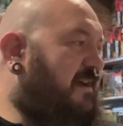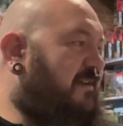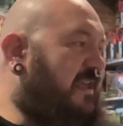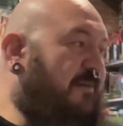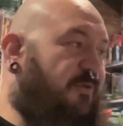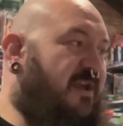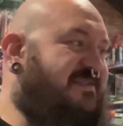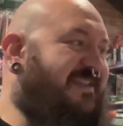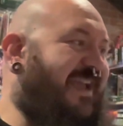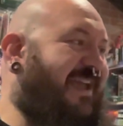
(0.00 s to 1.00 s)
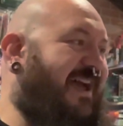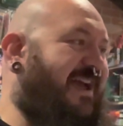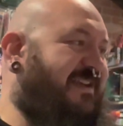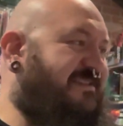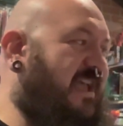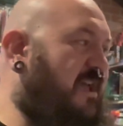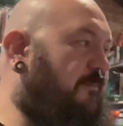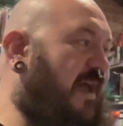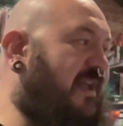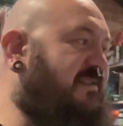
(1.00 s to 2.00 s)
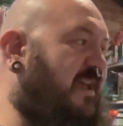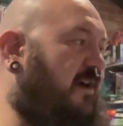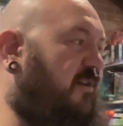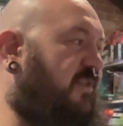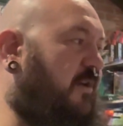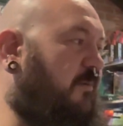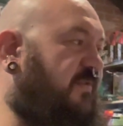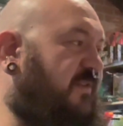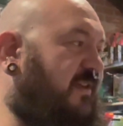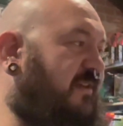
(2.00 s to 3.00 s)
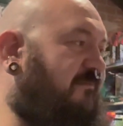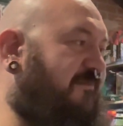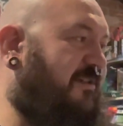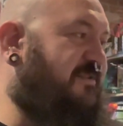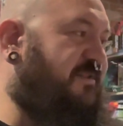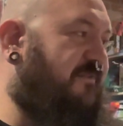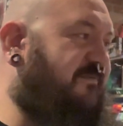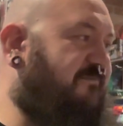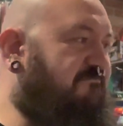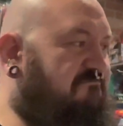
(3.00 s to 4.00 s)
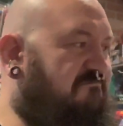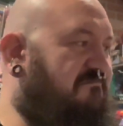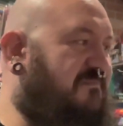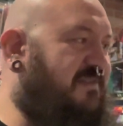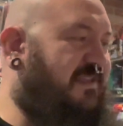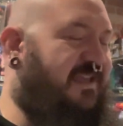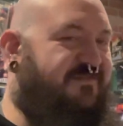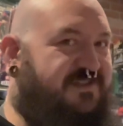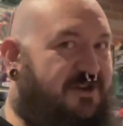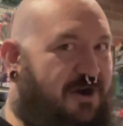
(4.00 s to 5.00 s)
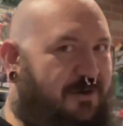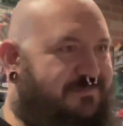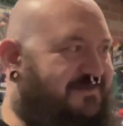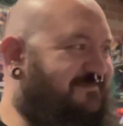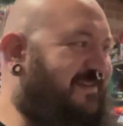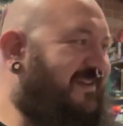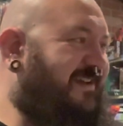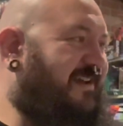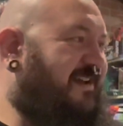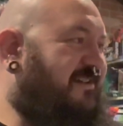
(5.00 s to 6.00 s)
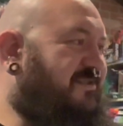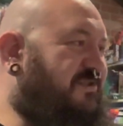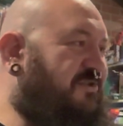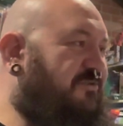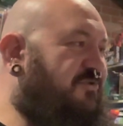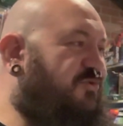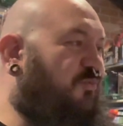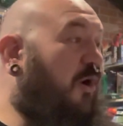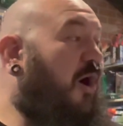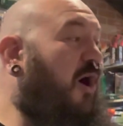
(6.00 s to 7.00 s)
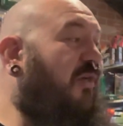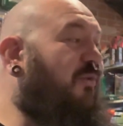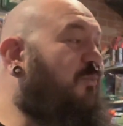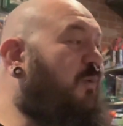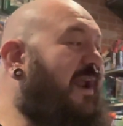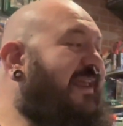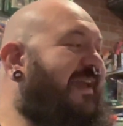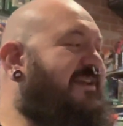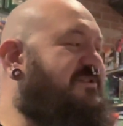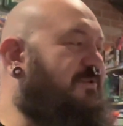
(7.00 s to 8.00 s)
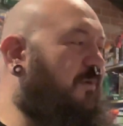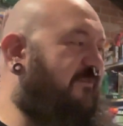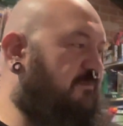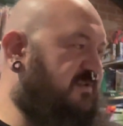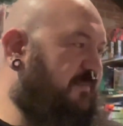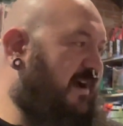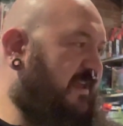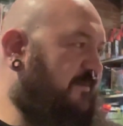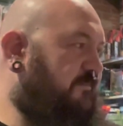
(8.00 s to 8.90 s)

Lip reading: He brought Snake Eyes back to health with the use of leaves and herbs to draw the radiation away from his body.